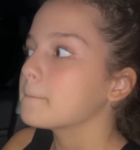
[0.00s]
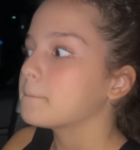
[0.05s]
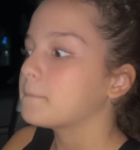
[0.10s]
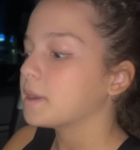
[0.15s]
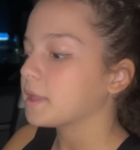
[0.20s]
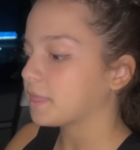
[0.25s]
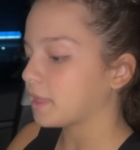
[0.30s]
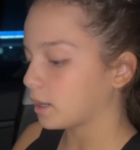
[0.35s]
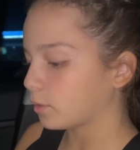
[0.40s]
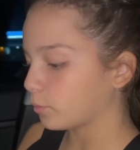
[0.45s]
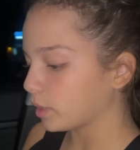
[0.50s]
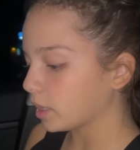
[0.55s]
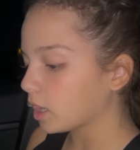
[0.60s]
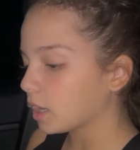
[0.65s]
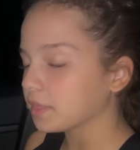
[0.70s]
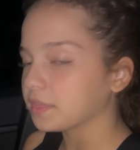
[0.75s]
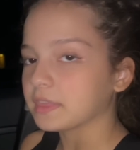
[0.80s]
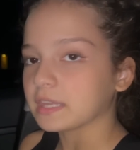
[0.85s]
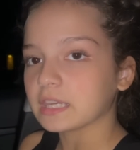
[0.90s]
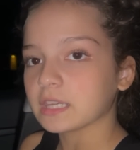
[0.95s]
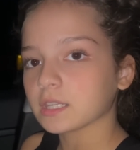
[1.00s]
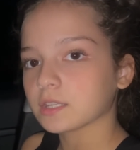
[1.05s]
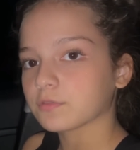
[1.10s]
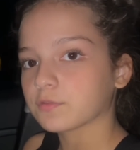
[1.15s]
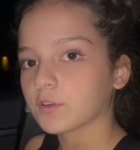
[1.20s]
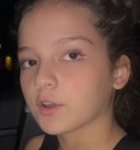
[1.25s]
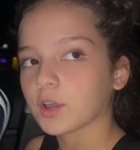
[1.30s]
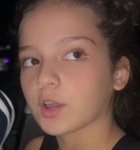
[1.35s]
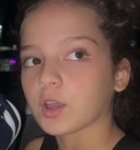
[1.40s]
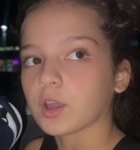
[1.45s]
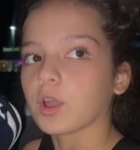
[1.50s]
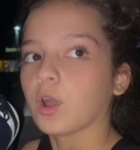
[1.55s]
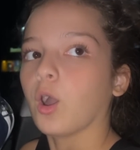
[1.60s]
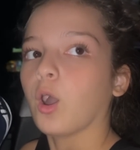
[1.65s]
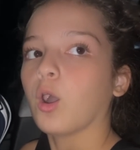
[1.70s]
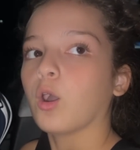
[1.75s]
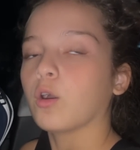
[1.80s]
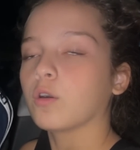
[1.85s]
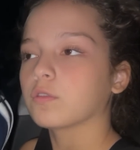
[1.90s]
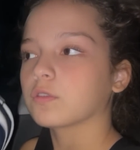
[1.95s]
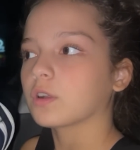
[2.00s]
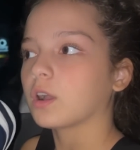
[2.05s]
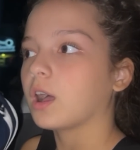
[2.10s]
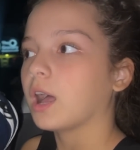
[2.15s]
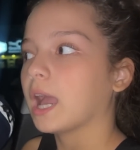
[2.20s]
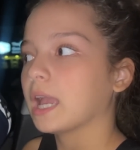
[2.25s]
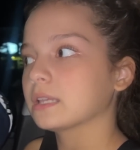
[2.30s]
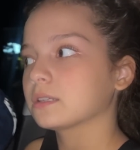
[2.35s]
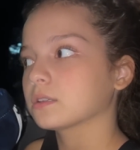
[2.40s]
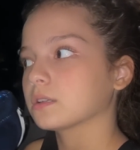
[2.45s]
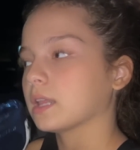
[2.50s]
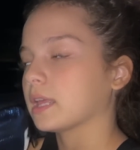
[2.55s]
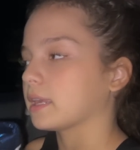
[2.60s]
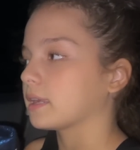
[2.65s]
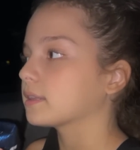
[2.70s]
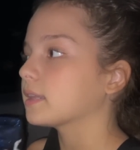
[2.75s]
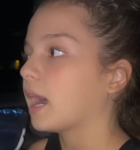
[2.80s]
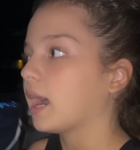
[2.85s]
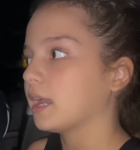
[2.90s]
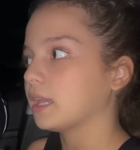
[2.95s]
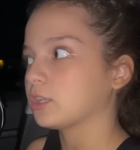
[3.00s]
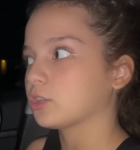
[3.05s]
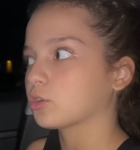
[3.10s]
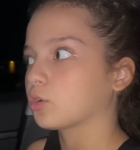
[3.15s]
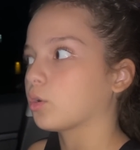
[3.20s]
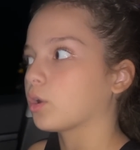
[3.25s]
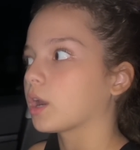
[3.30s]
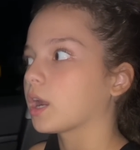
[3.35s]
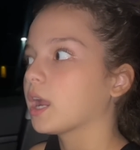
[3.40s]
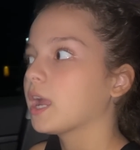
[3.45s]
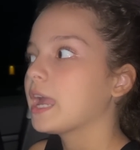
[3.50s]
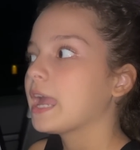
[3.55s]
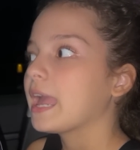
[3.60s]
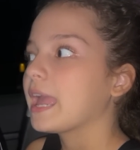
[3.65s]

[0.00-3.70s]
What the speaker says: But then we got these for overall high school, like the high score.